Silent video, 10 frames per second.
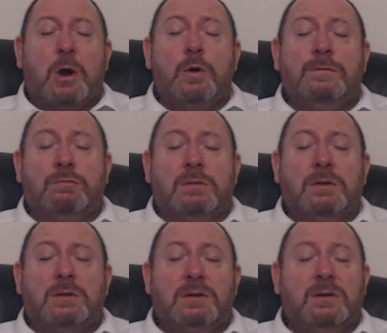over
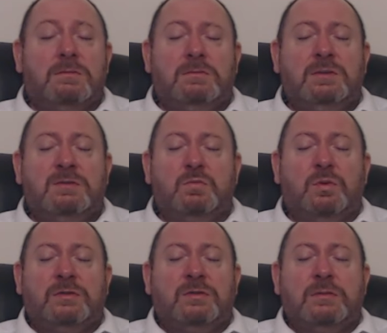it you know didn't
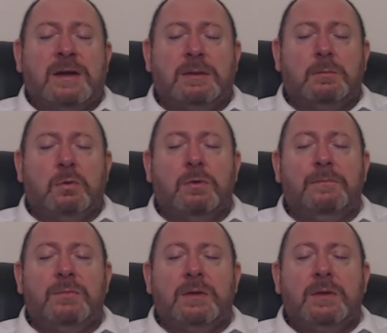want to do that anymore